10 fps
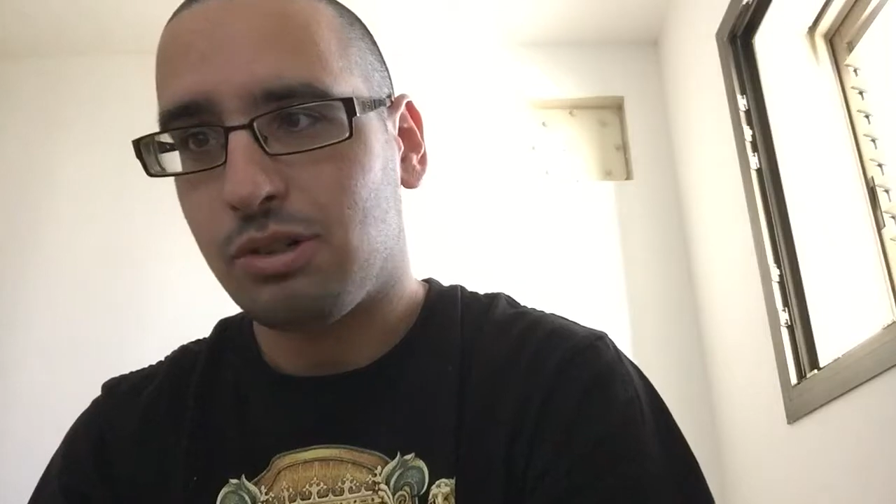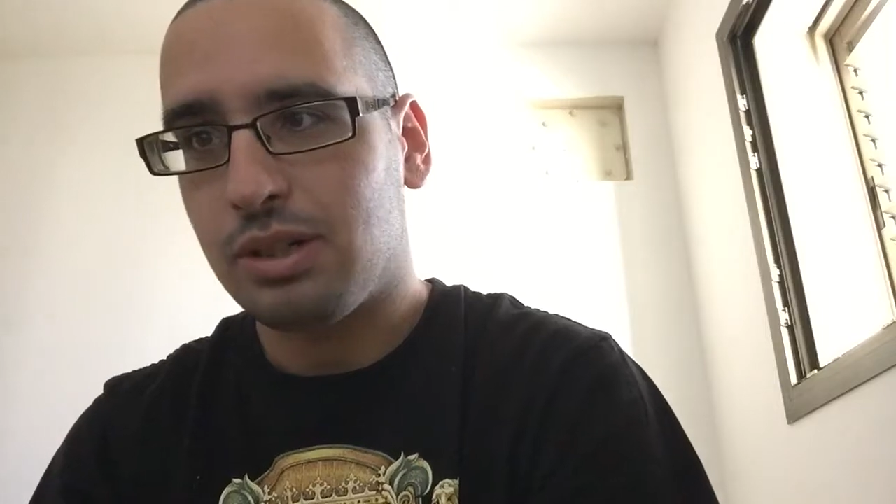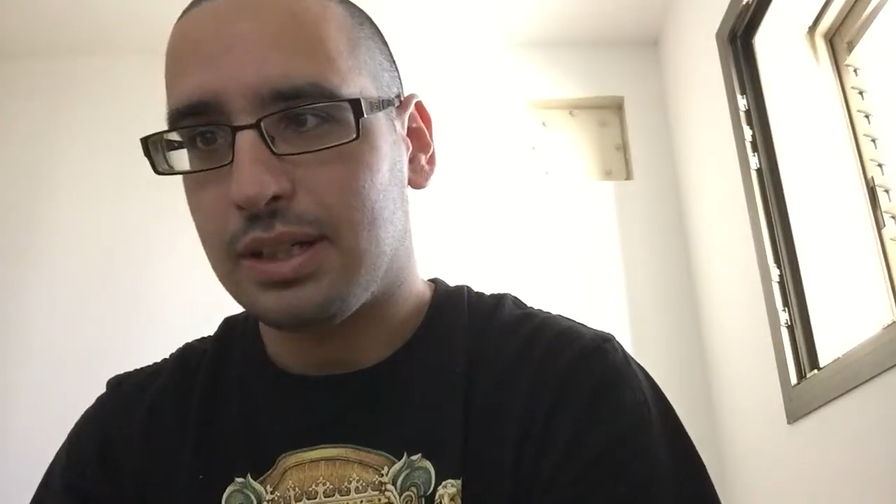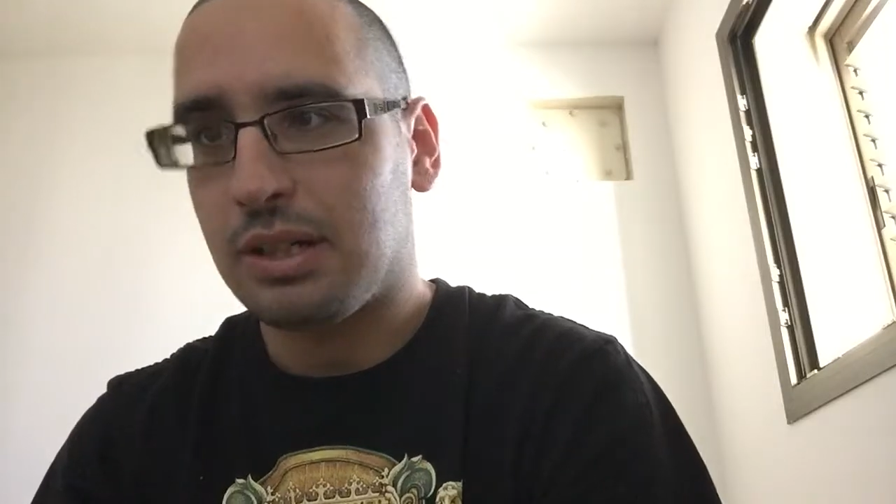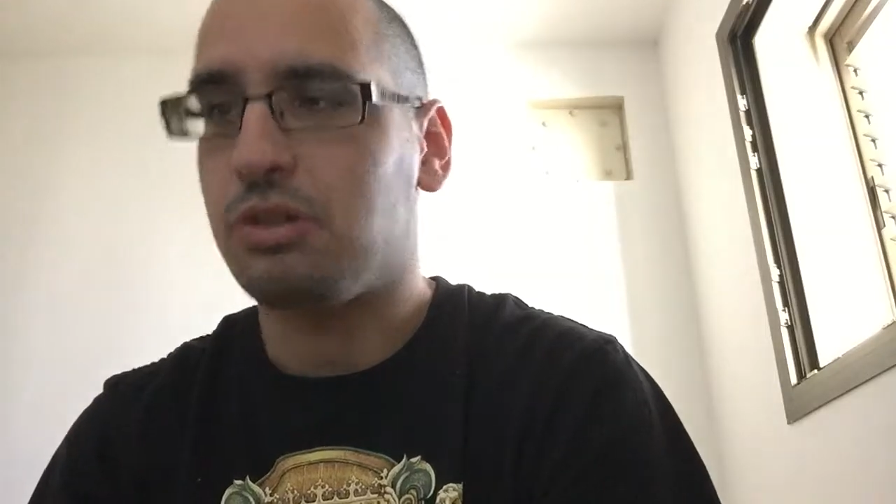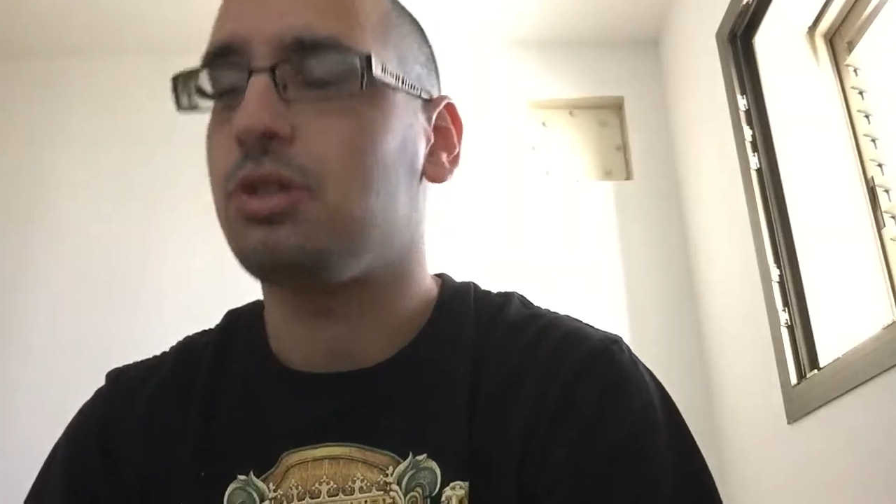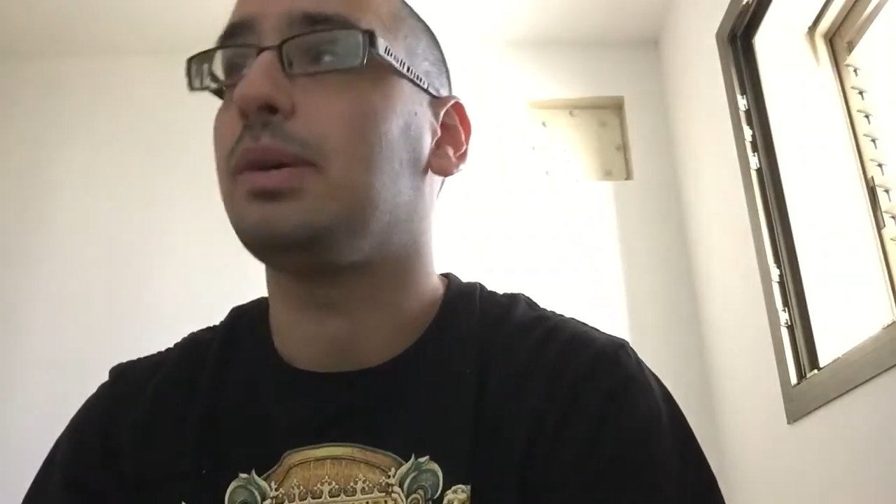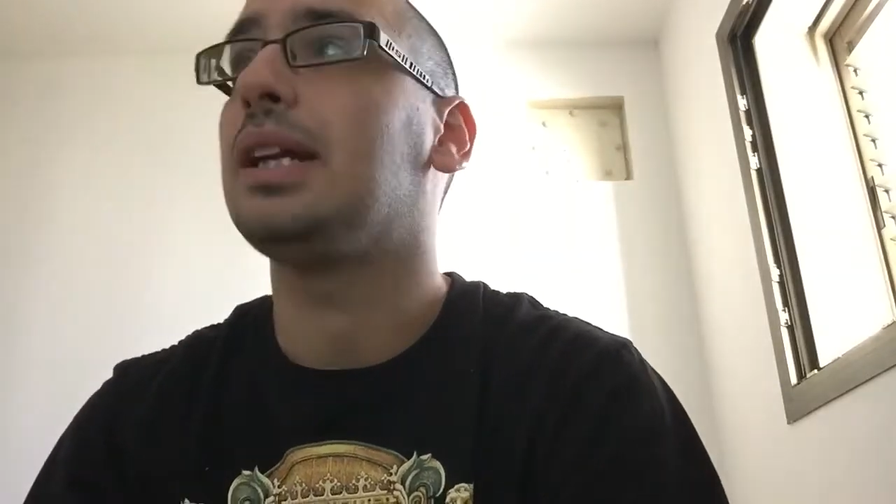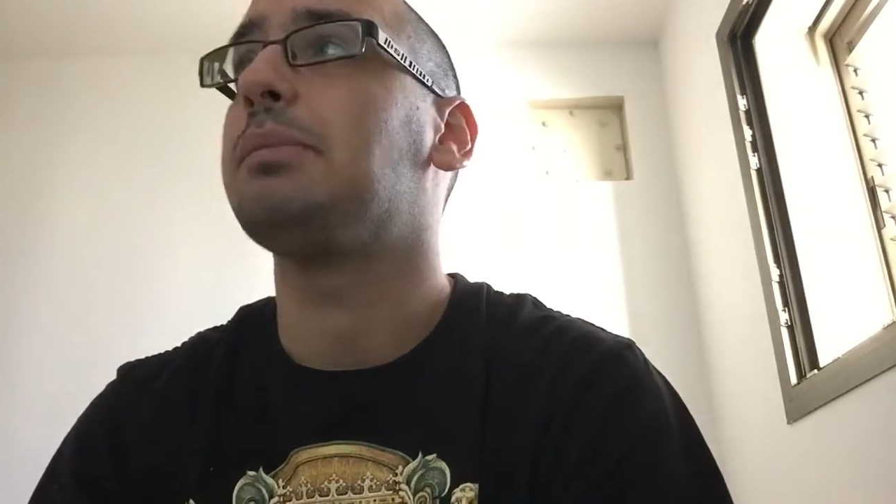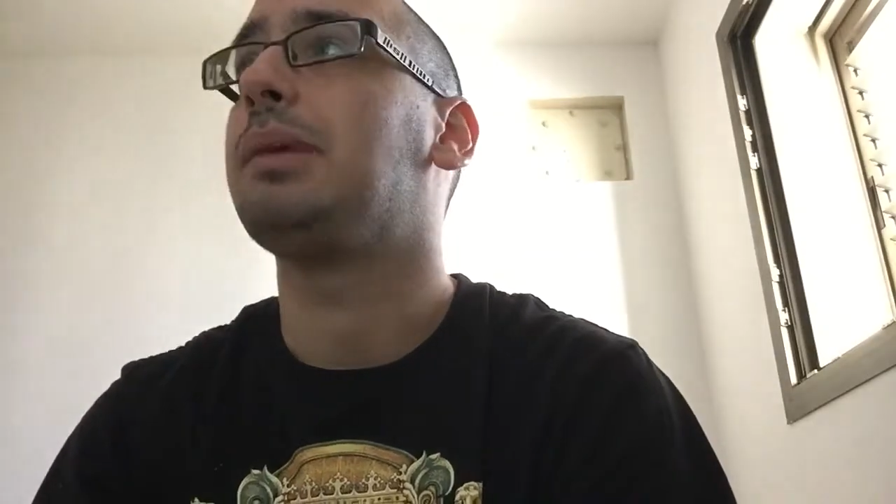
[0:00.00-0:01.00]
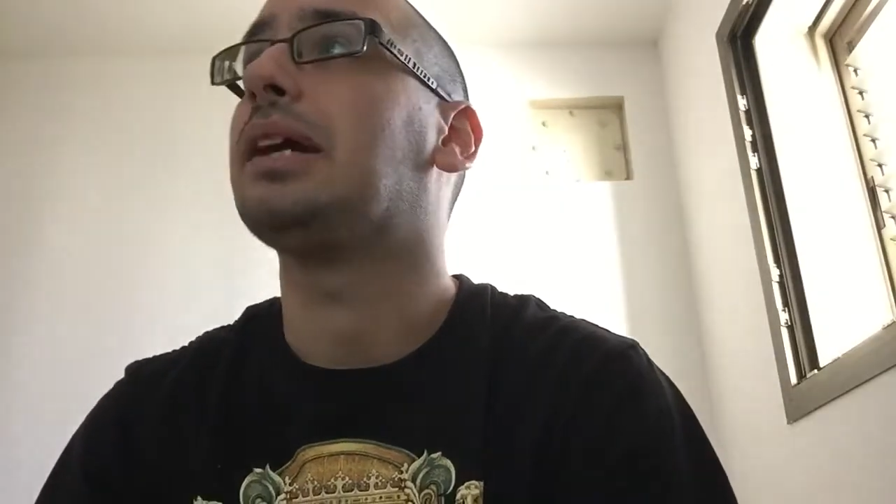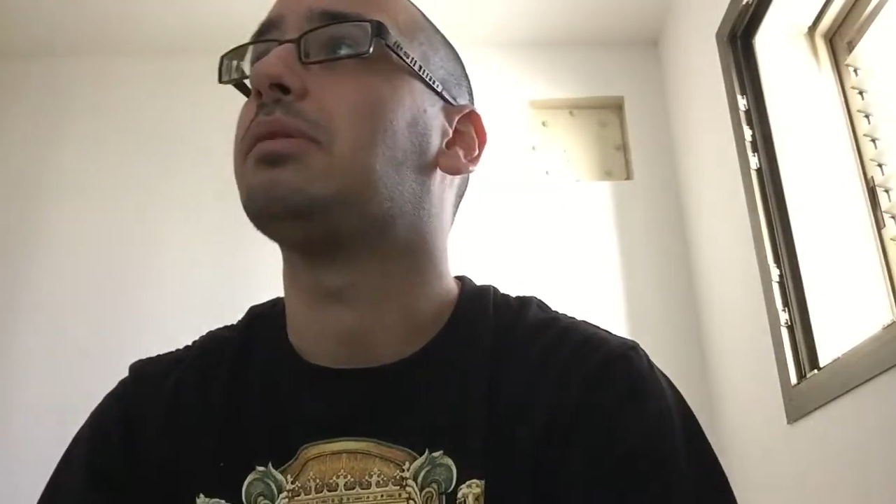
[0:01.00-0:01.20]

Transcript: the Ottoman Empire.